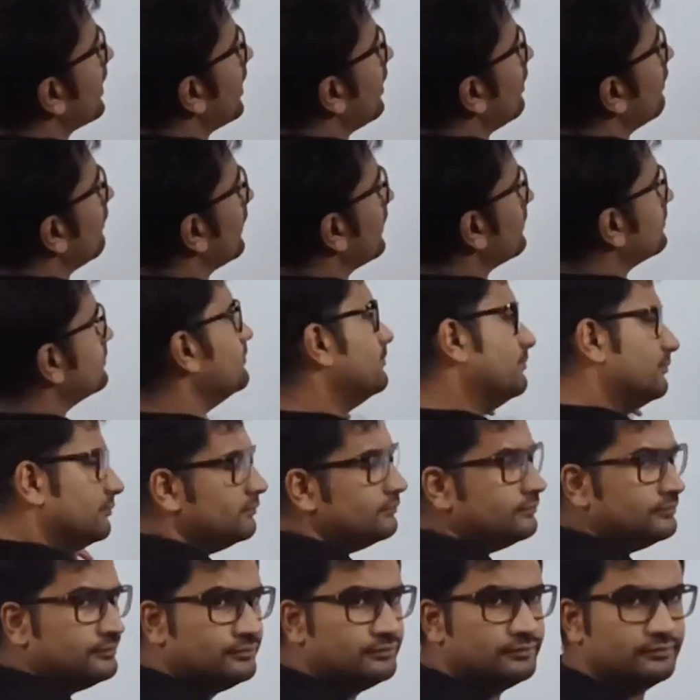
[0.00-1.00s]
Kelvin.
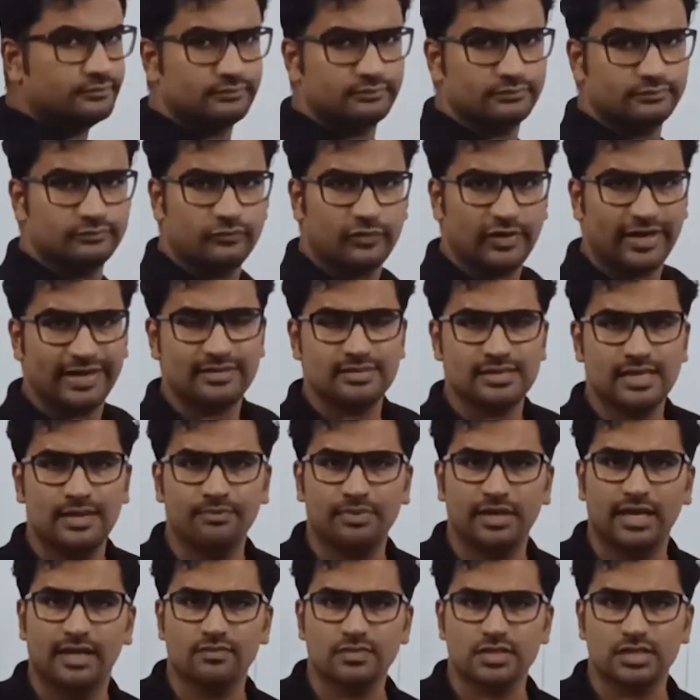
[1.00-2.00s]
For
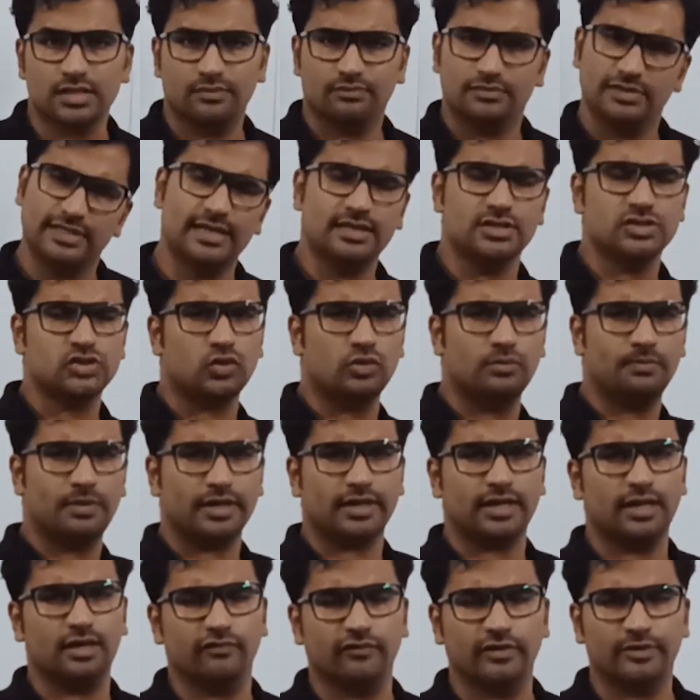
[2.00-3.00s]
example, I am saying 10 joule per
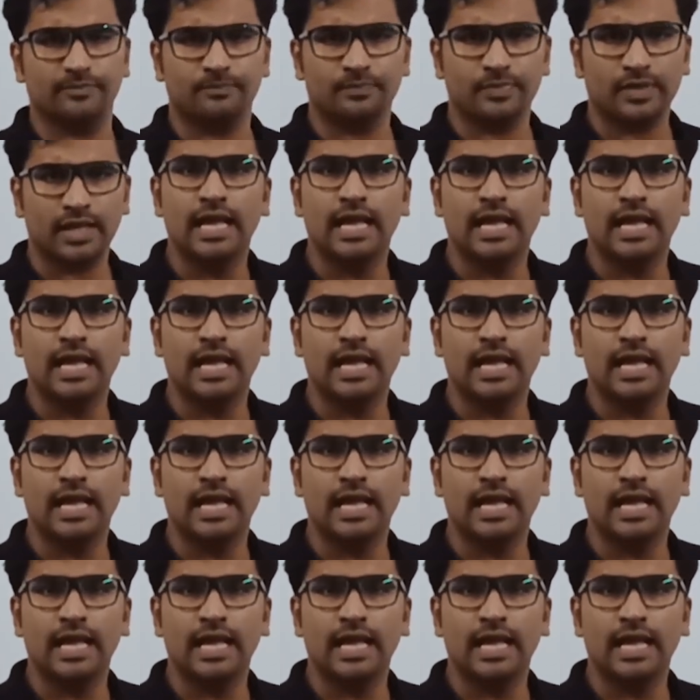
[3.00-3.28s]
Kelvin,